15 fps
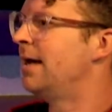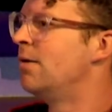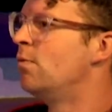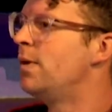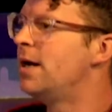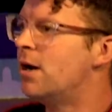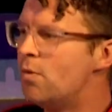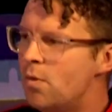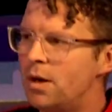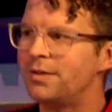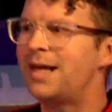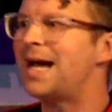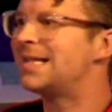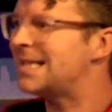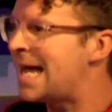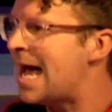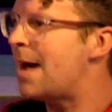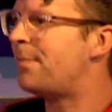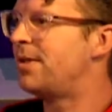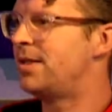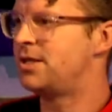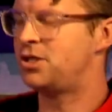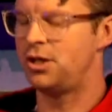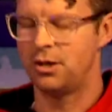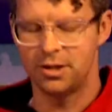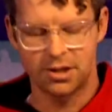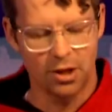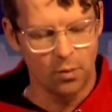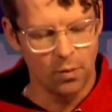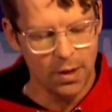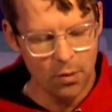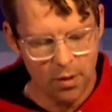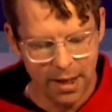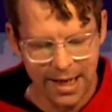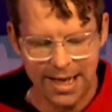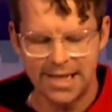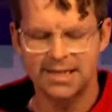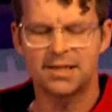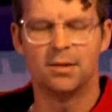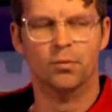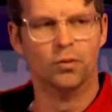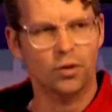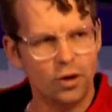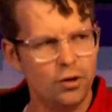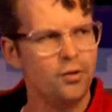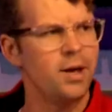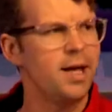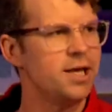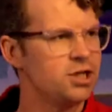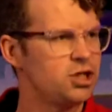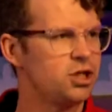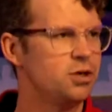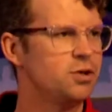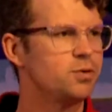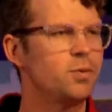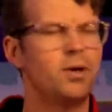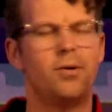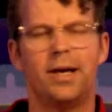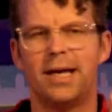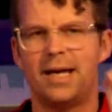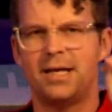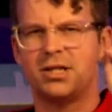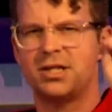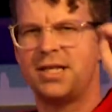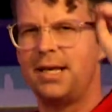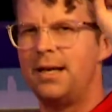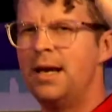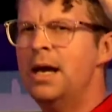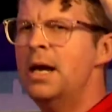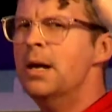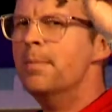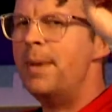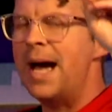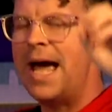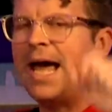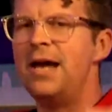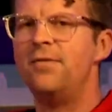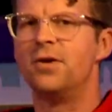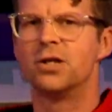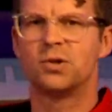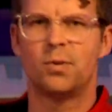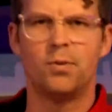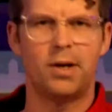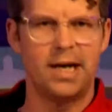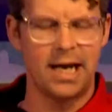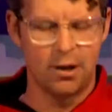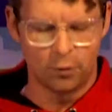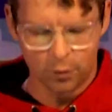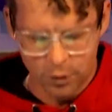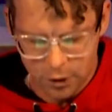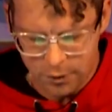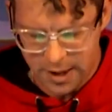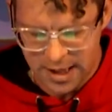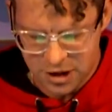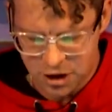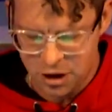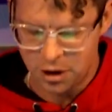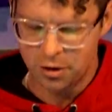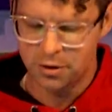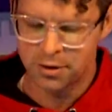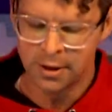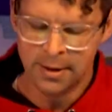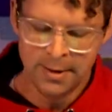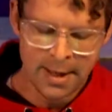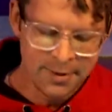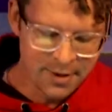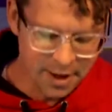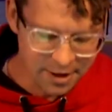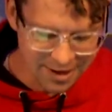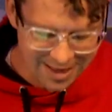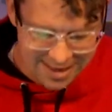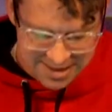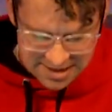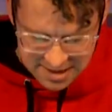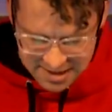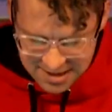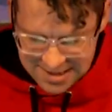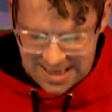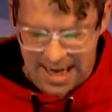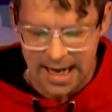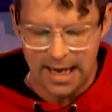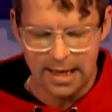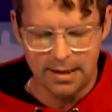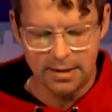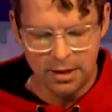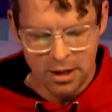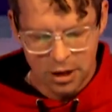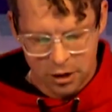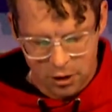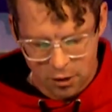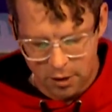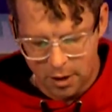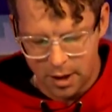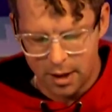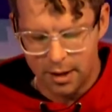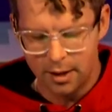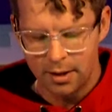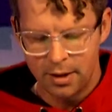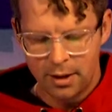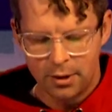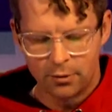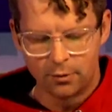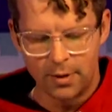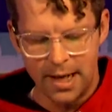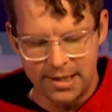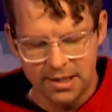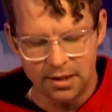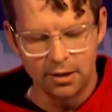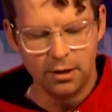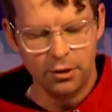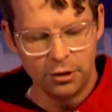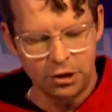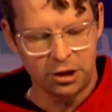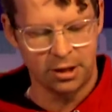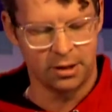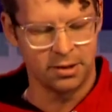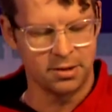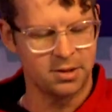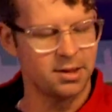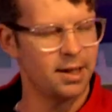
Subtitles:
And we don't want that to happen this year. And so we want to hit some root issues. We don't want to just hit behaviors. We want to hit root issues that are going to sustain your resolutions.